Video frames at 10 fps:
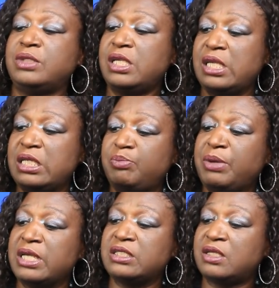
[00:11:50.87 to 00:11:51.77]
Getting these
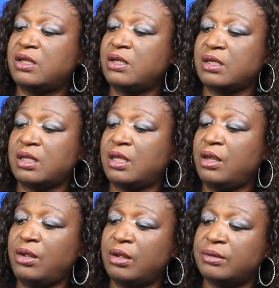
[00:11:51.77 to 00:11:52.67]
butts
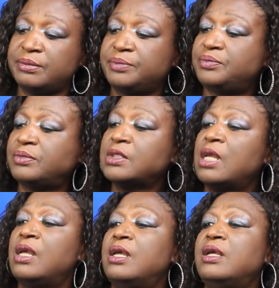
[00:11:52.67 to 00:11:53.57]
cooked.
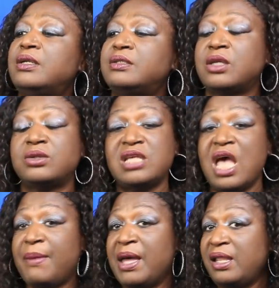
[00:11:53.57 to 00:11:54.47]
So
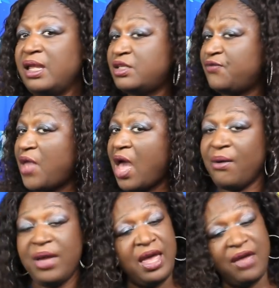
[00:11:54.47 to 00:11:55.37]
Sam's Unleashed, if
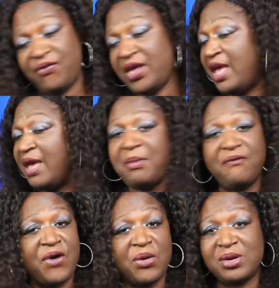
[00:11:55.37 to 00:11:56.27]
it hit
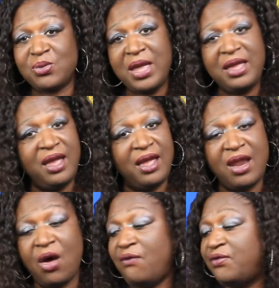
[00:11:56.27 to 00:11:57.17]
before the weekend
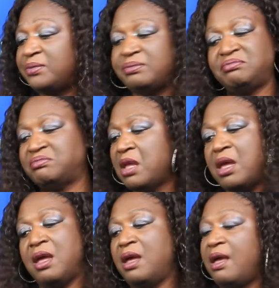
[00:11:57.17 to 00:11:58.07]
over,
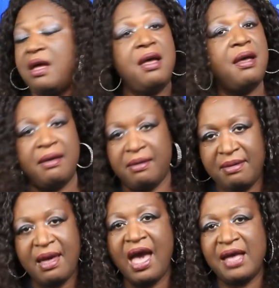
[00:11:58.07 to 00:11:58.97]

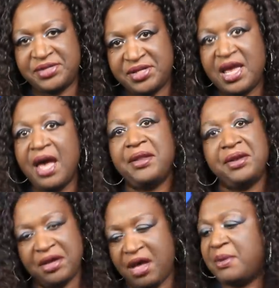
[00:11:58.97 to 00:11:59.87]
I'll see y'all
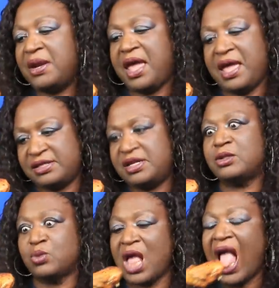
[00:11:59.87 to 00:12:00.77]
in a couple of days
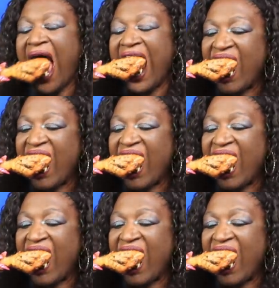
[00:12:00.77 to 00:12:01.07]
next week.